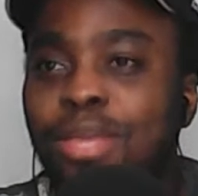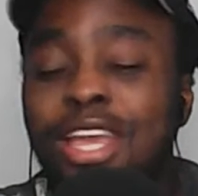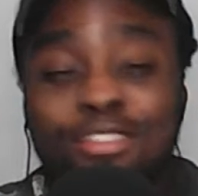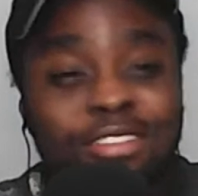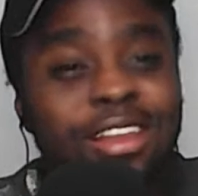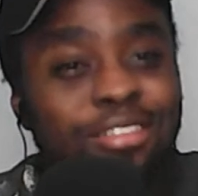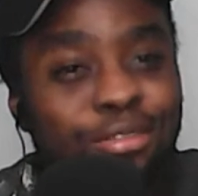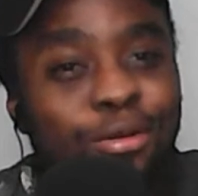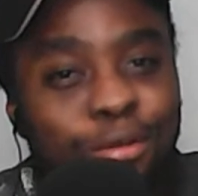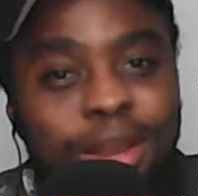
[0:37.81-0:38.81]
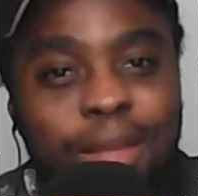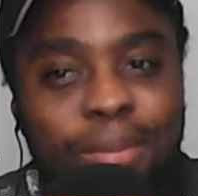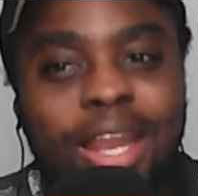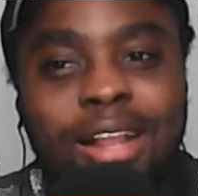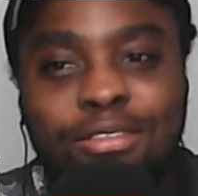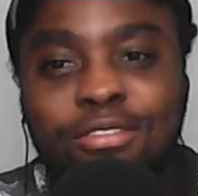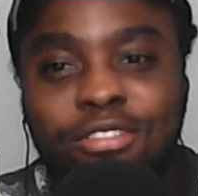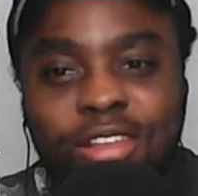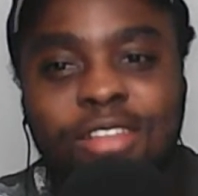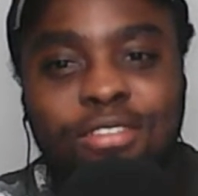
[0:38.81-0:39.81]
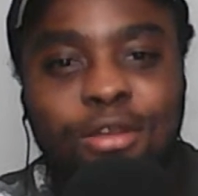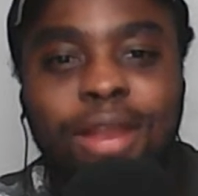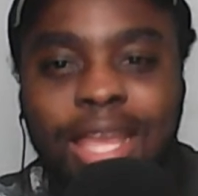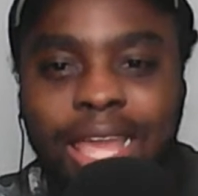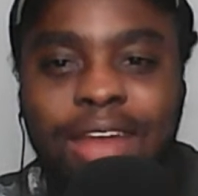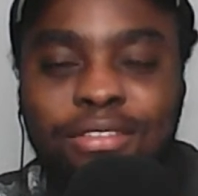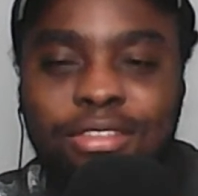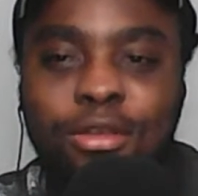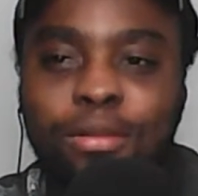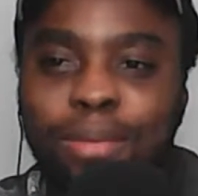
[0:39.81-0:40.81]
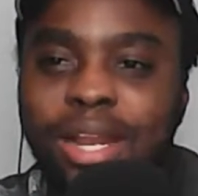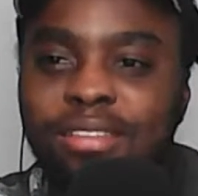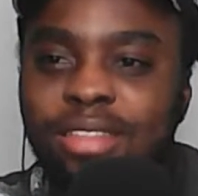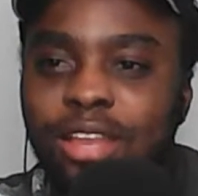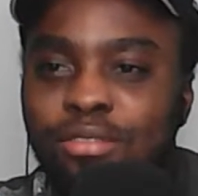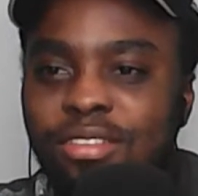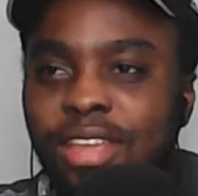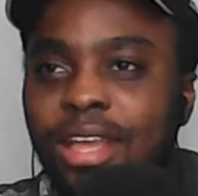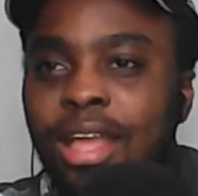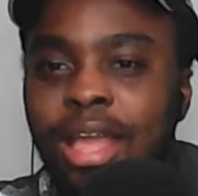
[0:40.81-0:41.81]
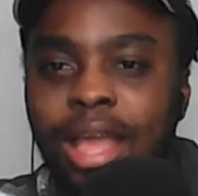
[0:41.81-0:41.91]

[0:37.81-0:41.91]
We are usually so good at penalties, usually score like every single penalty that we take.